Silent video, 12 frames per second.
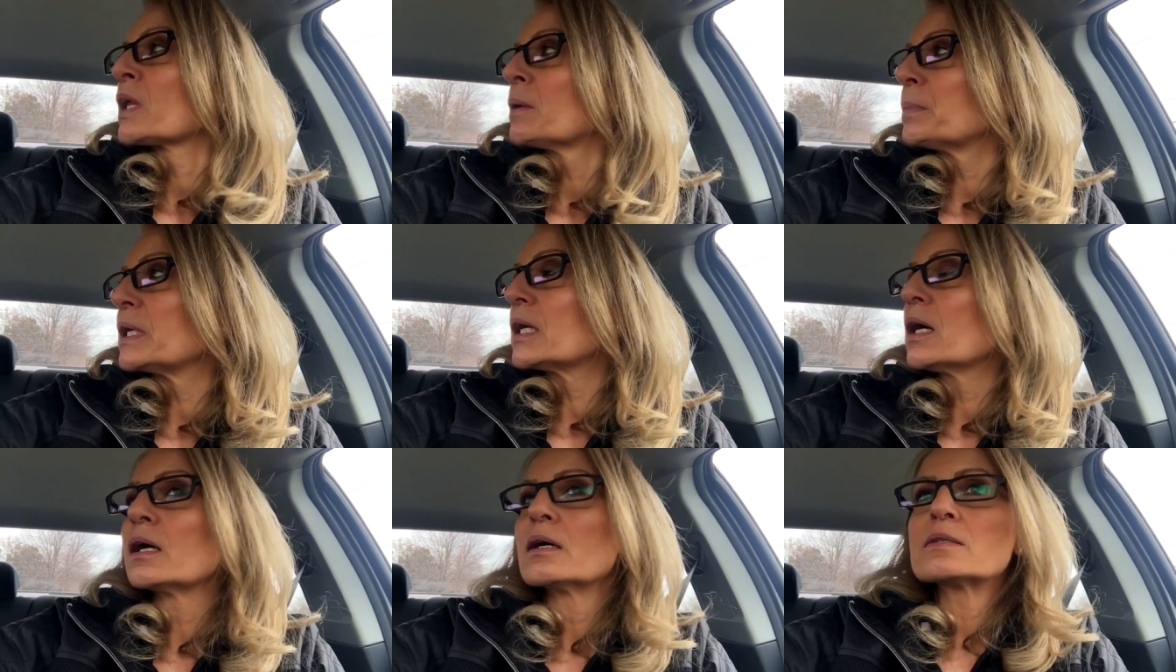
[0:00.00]

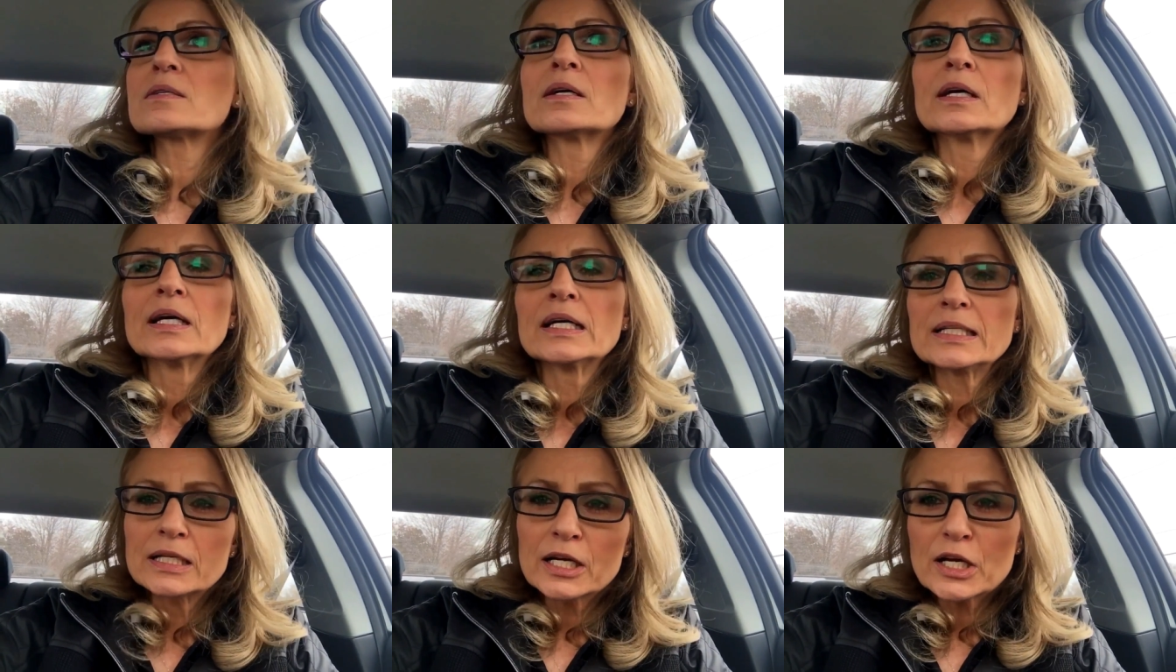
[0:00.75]
because
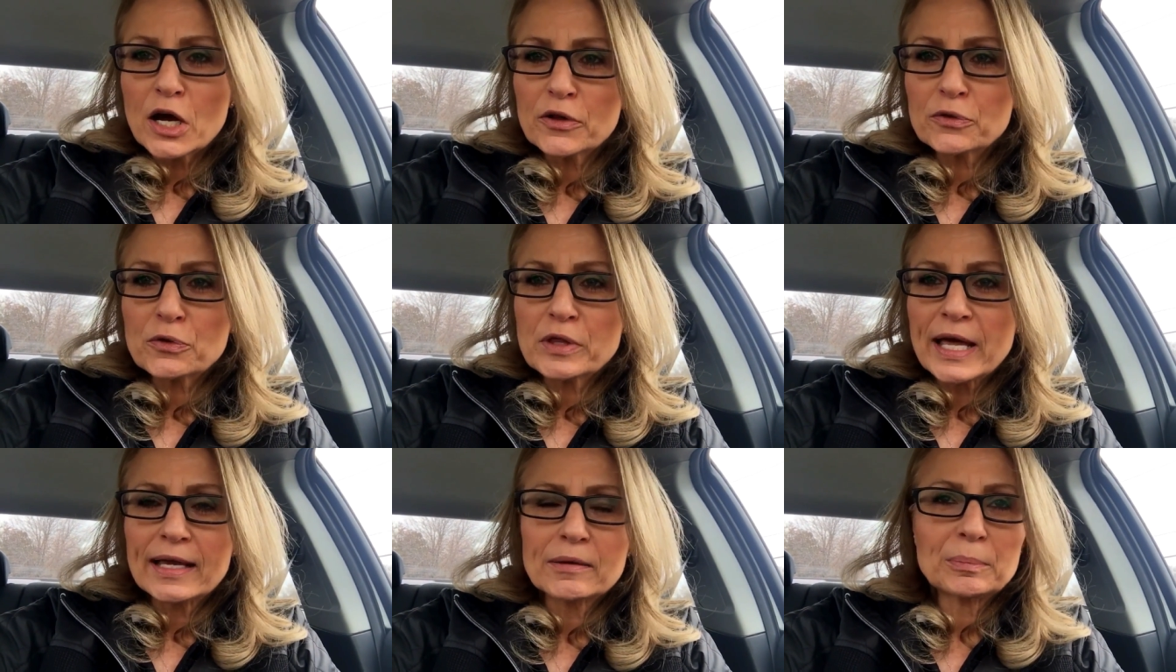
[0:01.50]
none other
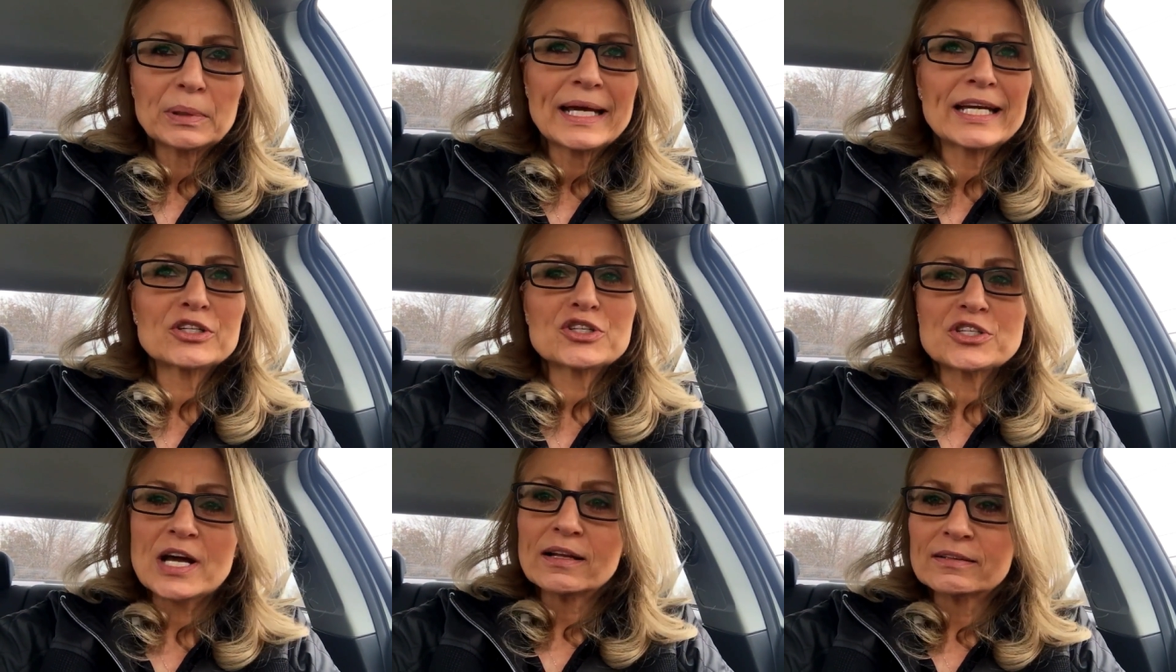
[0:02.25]
than Blake
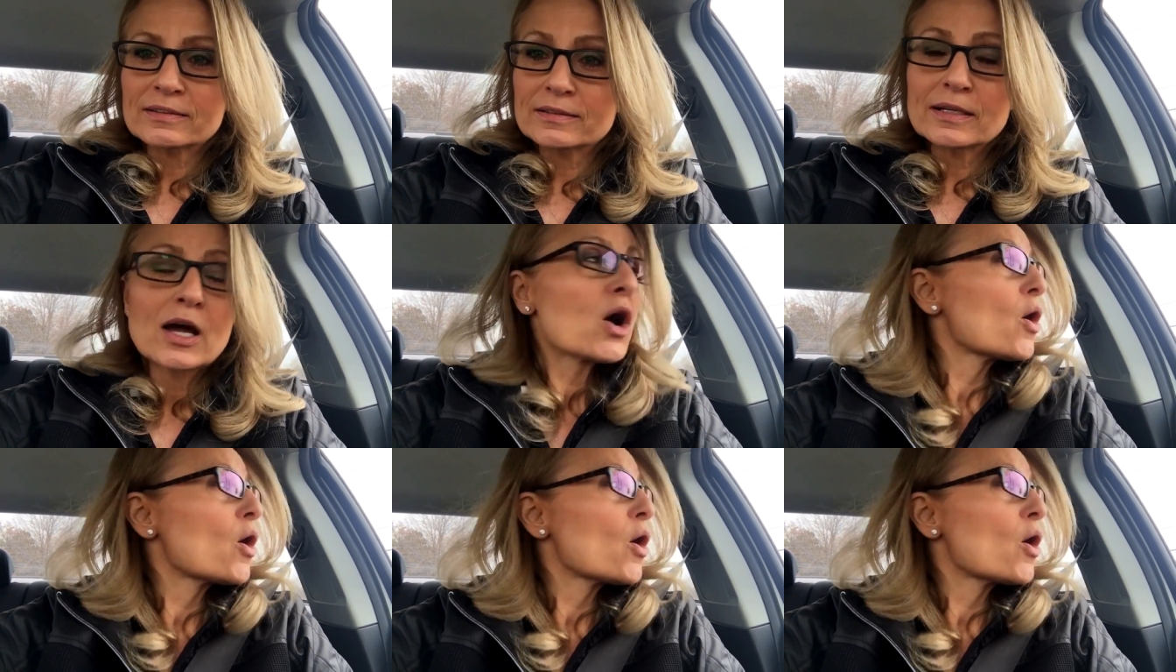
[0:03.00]
Shelton